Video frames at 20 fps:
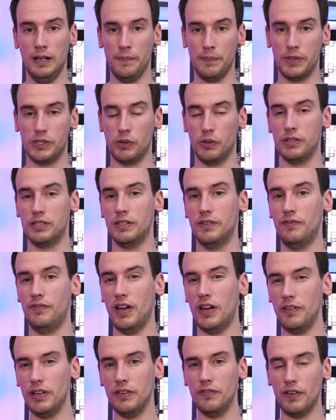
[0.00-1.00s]
So it's a
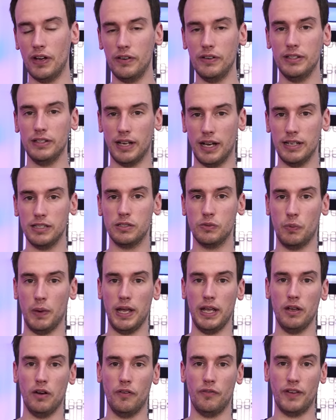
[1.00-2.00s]
very, very nice
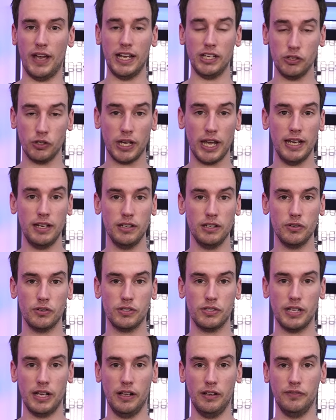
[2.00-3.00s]
way of educating
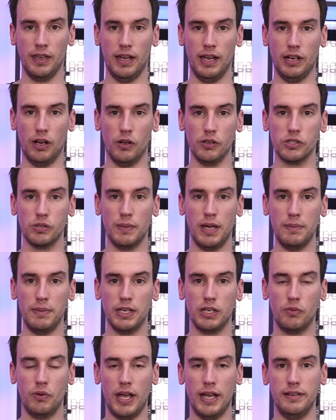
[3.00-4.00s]
yourself and also maybe
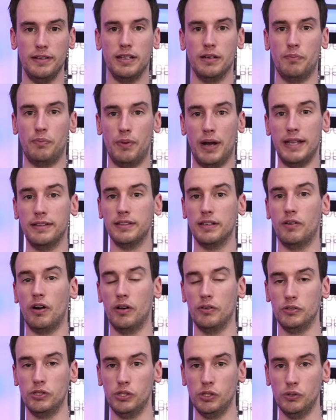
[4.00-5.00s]
creating a brand
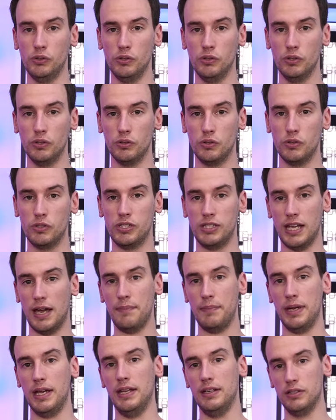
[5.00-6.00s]
around you to
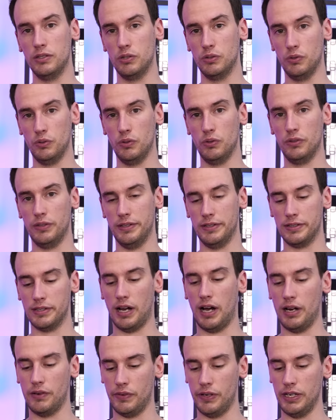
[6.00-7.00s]
step into this
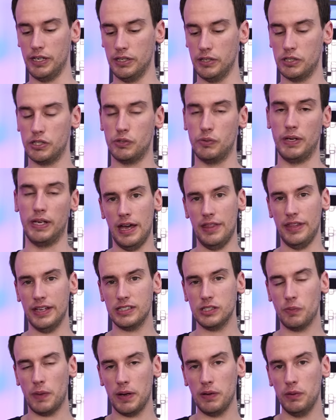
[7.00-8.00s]
hardware industry. And
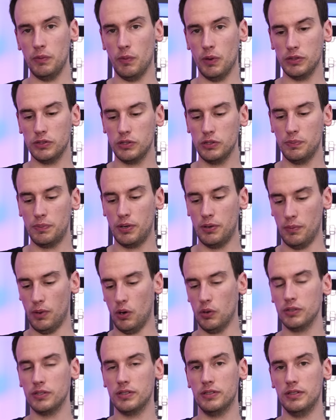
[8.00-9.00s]
that's why we want to
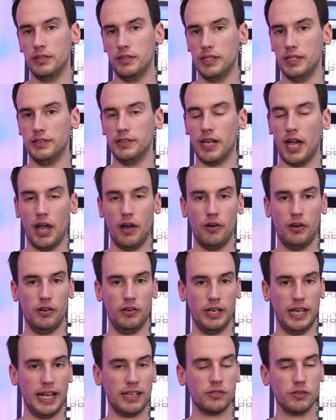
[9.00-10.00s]
promote the entire
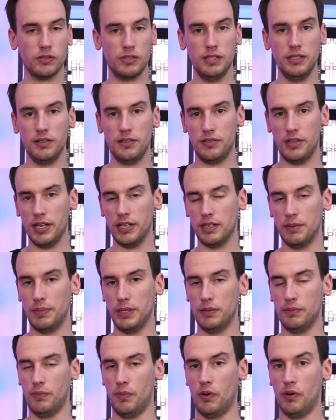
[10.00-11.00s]
XOC thing a
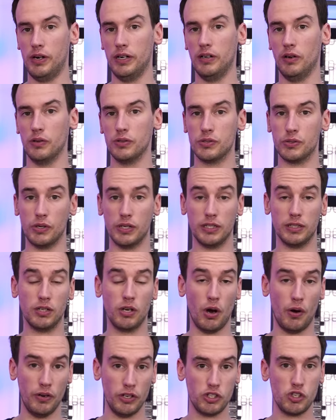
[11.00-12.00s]
bit more and also
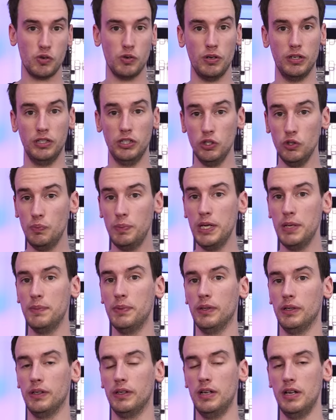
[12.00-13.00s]
encourage new
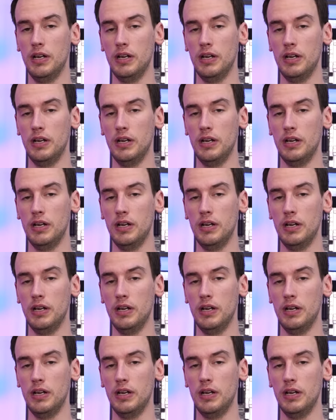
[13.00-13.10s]
people